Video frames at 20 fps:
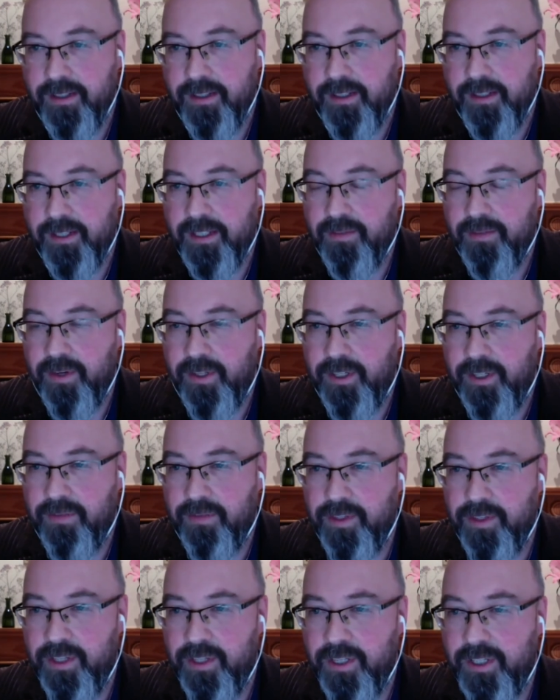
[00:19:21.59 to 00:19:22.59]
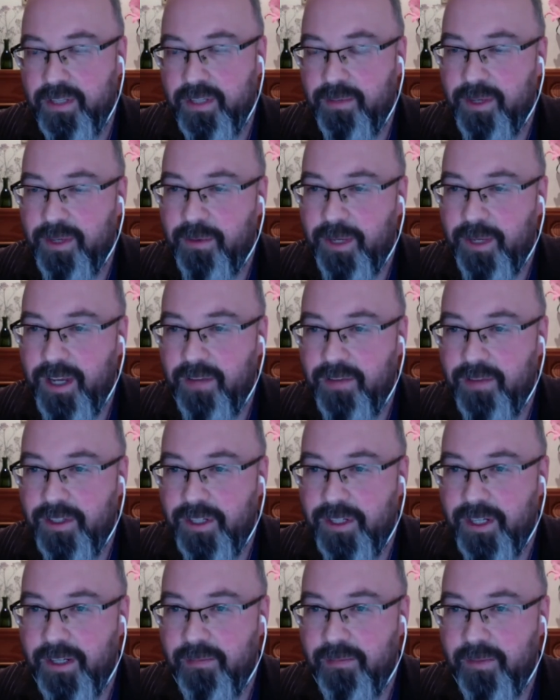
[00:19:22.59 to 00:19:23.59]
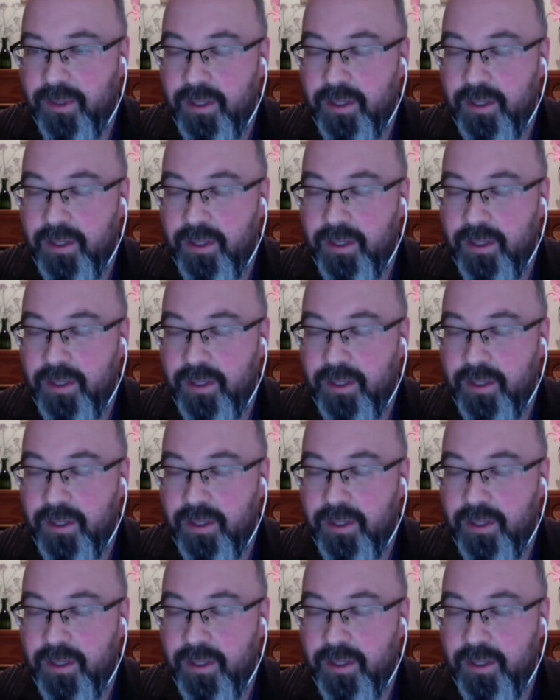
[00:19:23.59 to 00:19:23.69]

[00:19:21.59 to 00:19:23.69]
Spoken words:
It's a very different system that we have today.